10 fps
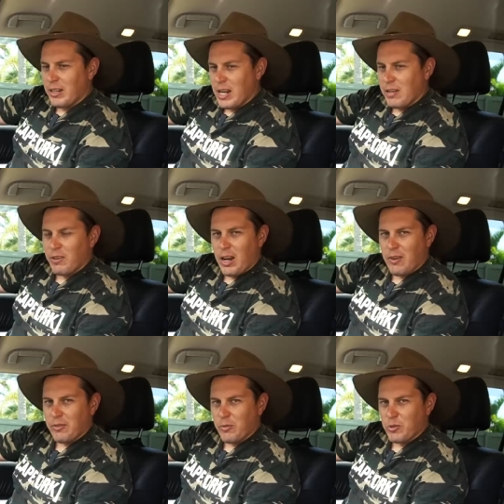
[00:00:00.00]
even
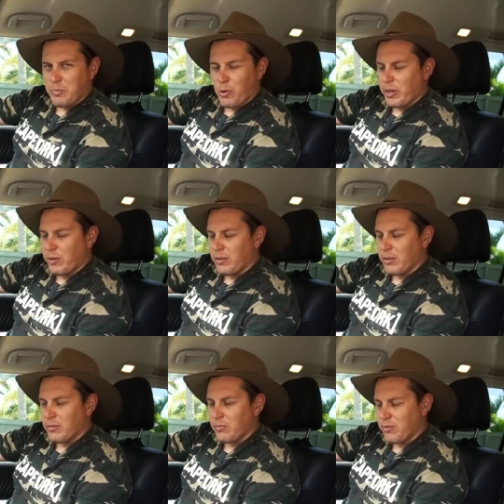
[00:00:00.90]
after it was put
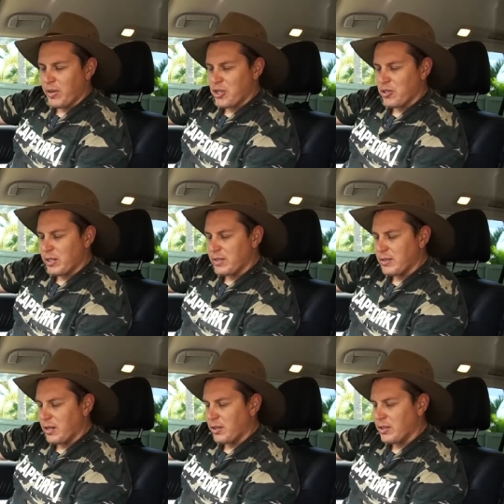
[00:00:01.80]
in professionally
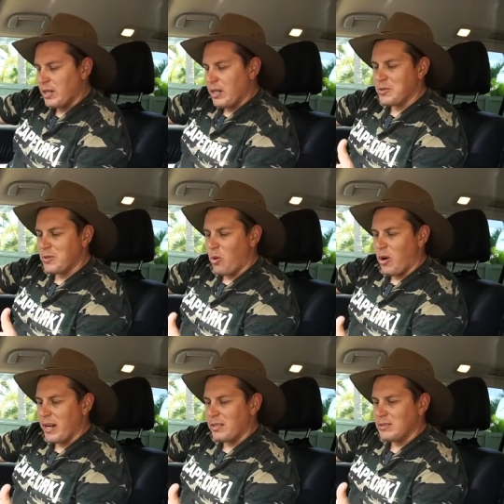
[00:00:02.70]
so it was
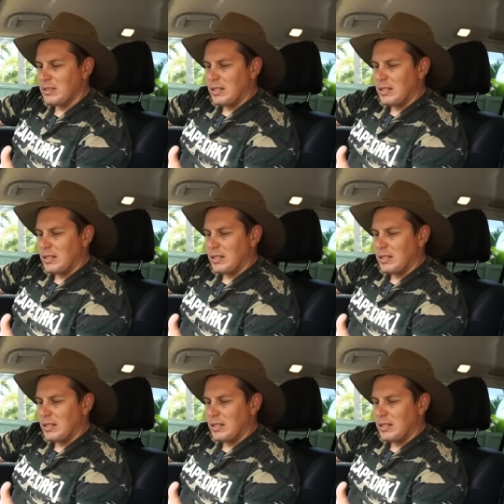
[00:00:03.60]
quite